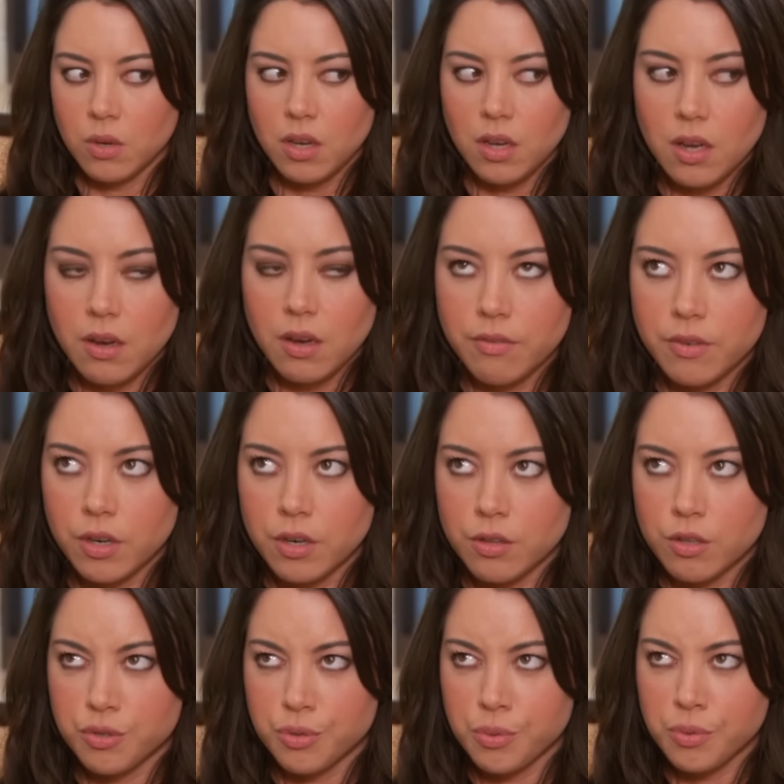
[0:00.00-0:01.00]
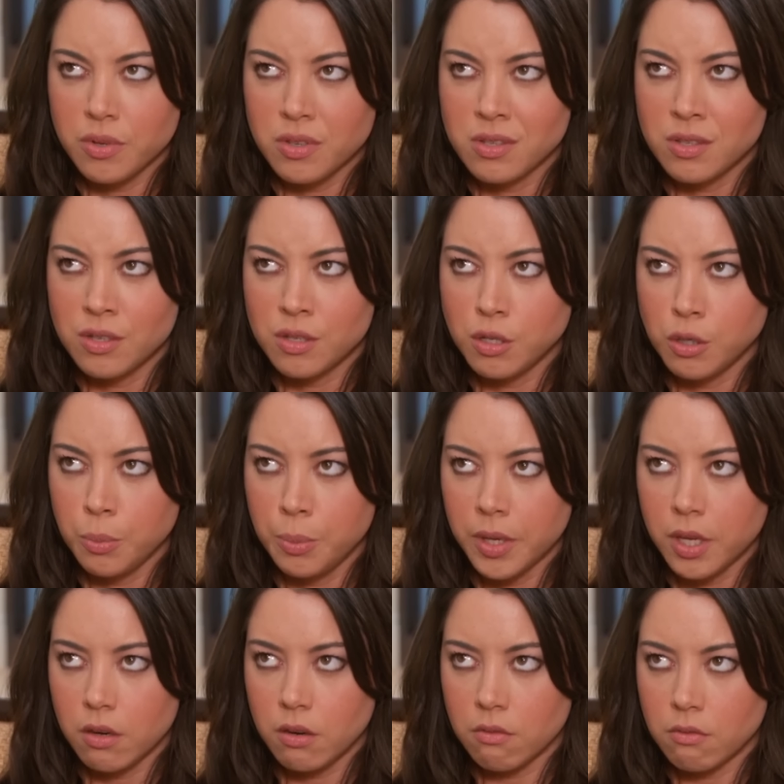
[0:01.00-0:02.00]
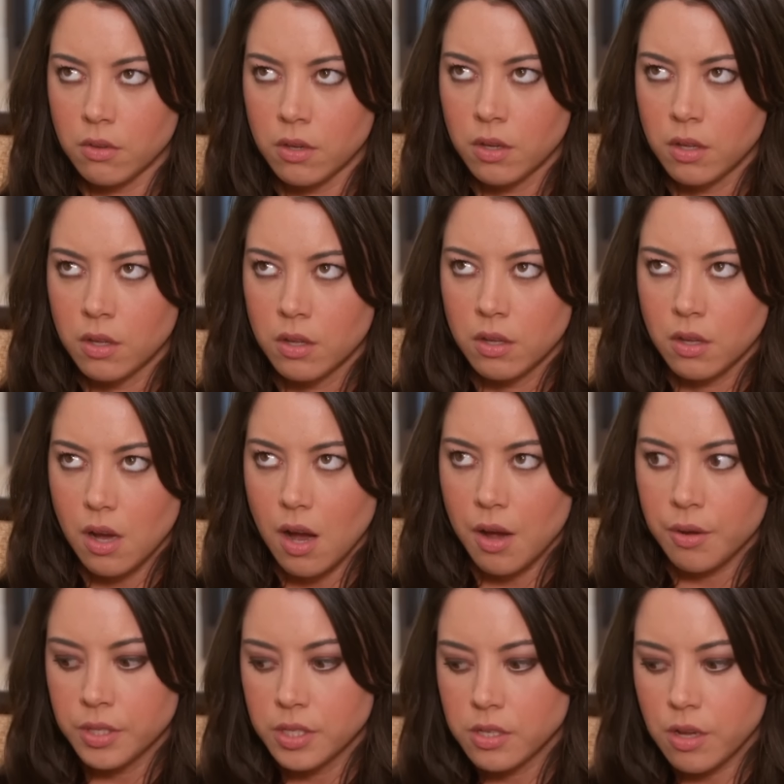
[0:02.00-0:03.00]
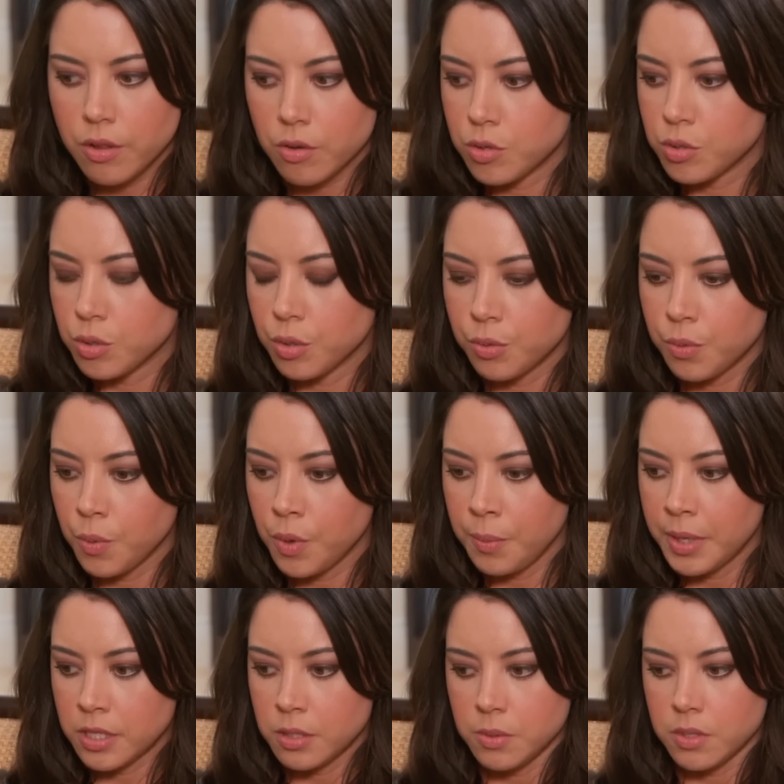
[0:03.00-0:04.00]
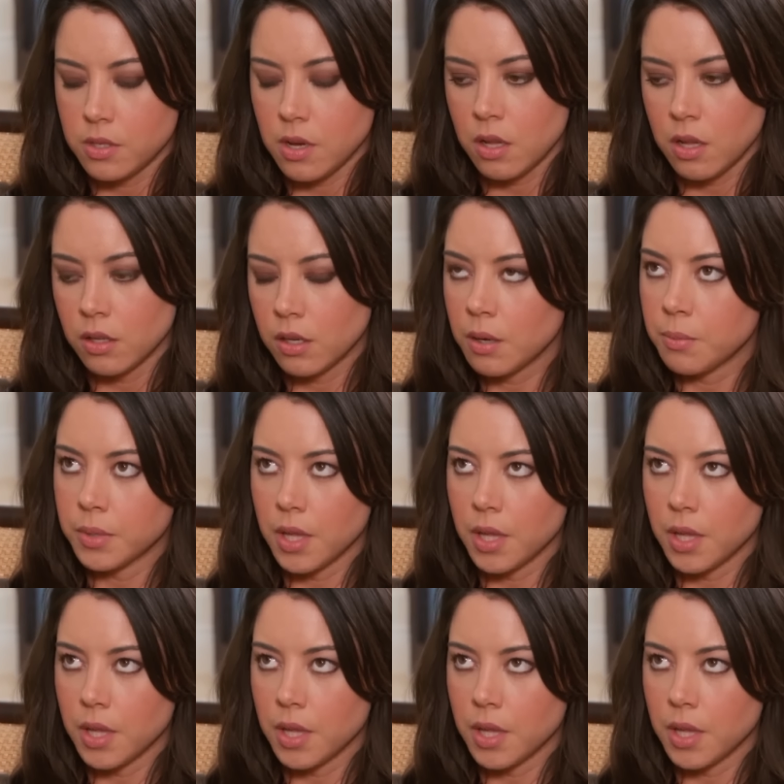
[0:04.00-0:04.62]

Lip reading: Whatever. The truth is stupid. I only tell the truth when it makes me sound like